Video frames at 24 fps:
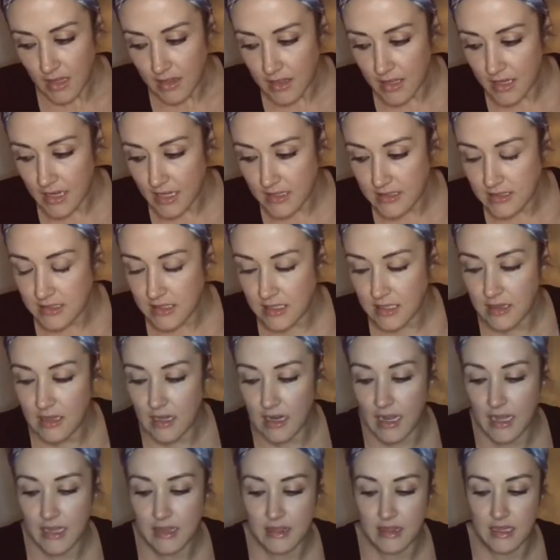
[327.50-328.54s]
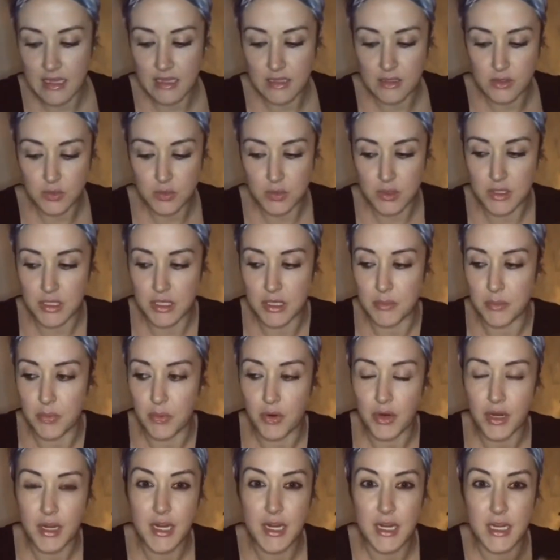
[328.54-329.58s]
The next thing that I think is really
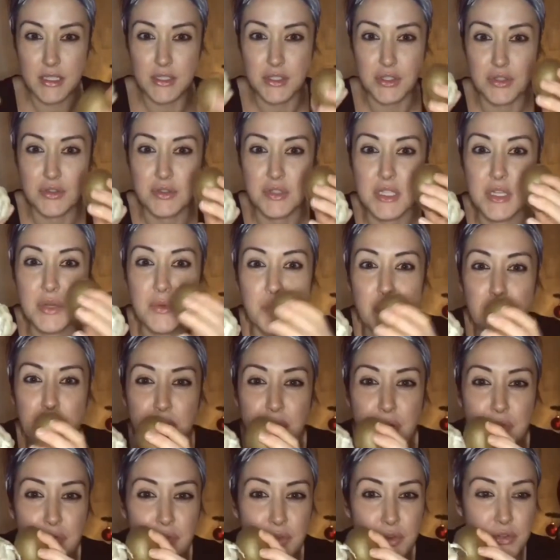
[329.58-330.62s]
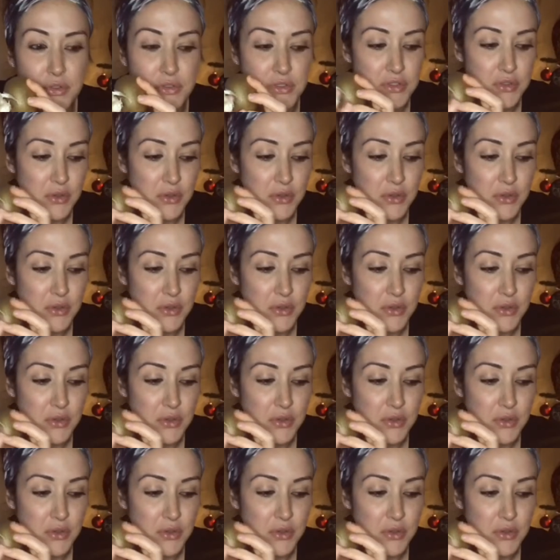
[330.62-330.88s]
important is using real food.